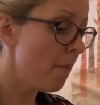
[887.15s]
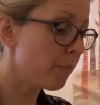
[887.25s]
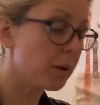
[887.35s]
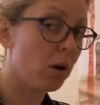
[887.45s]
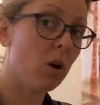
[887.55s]

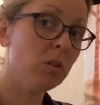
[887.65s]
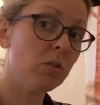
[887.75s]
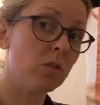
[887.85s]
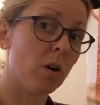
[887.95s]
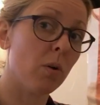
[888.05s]
but
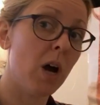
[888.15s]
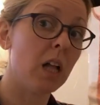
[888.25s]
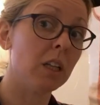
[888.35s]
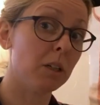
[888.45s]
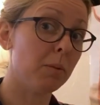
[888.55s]
also
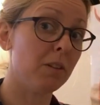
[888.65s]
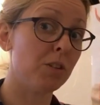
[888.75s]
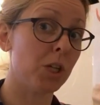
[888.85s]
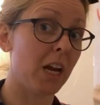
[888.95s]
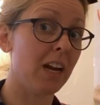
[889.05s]
a little bit of
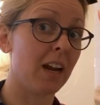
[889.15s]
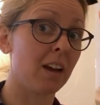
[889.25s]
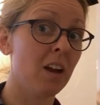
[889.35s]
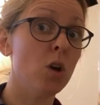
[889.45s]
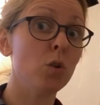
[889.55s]
shading
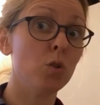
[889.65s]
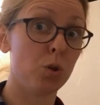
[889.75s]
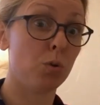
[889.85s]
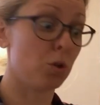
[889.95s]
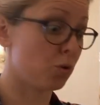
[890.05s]
to
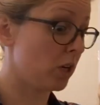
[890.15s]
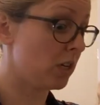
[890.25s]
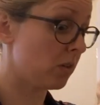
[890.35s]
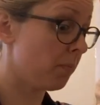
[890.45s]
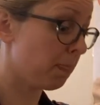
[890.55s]
the trees.